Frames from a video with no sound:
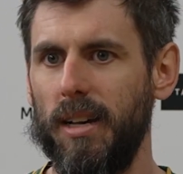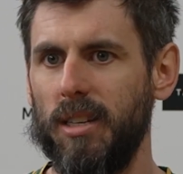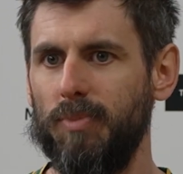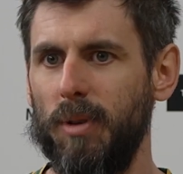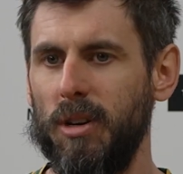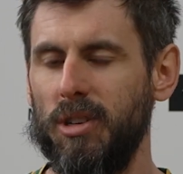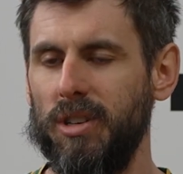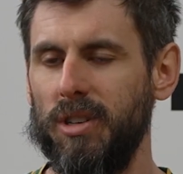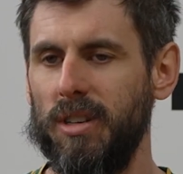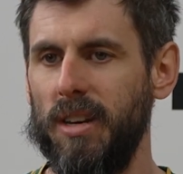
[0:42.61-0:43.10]

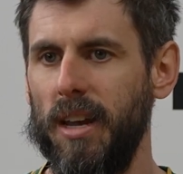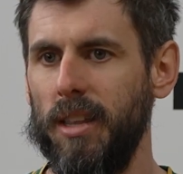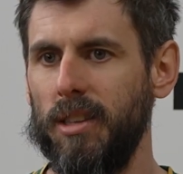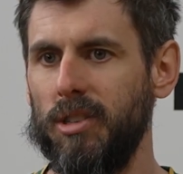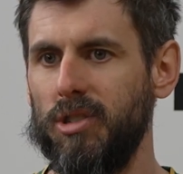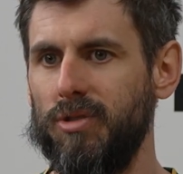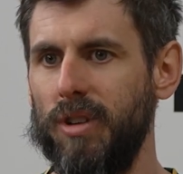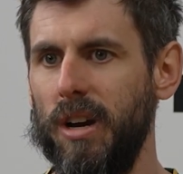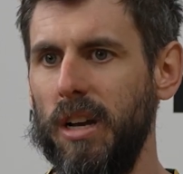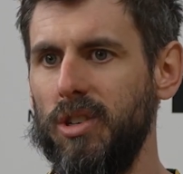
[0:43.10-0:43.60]
especially down
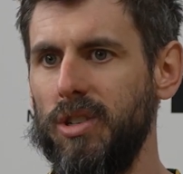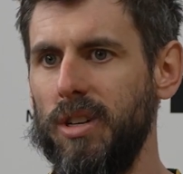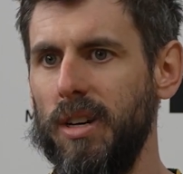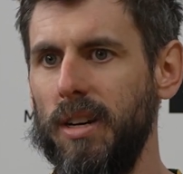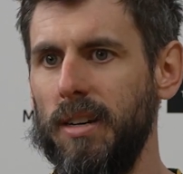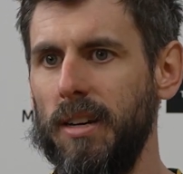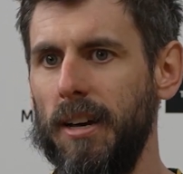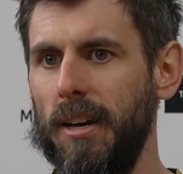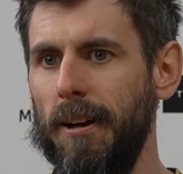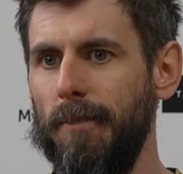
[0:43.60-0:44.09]
the stretch,
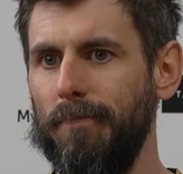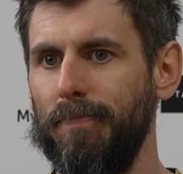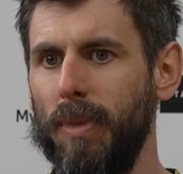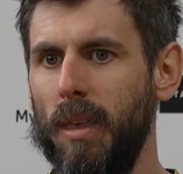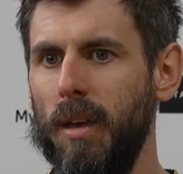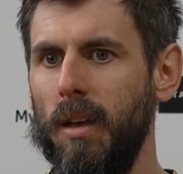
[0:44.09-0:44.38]
and I